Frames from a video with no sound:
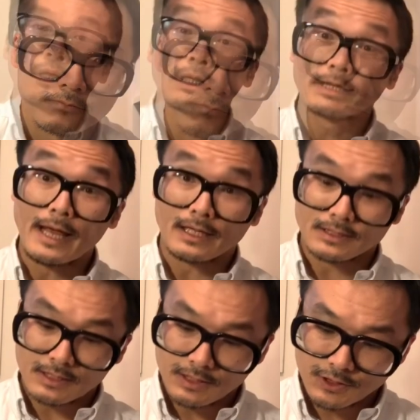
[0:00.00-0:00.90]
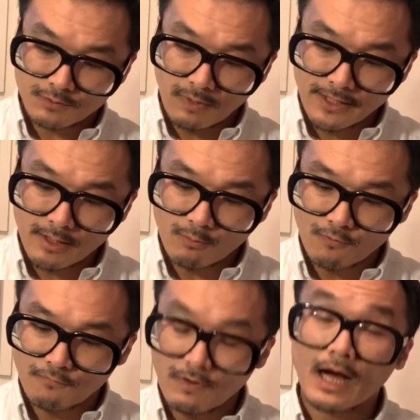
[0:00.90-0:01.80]
Next, spy number
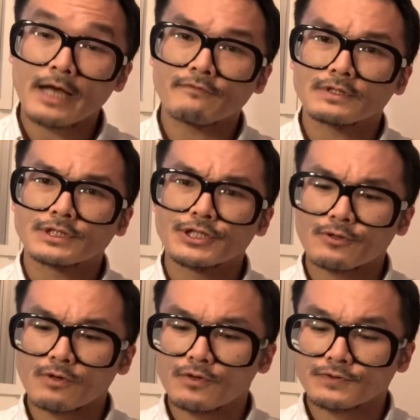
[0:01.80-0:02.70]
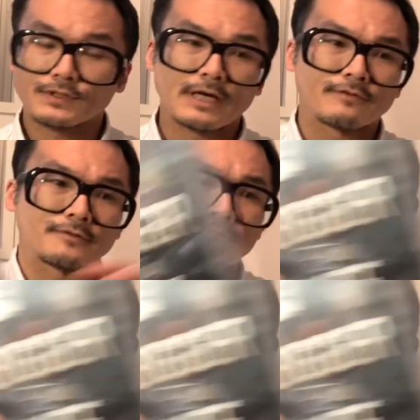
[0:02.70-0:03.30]
507.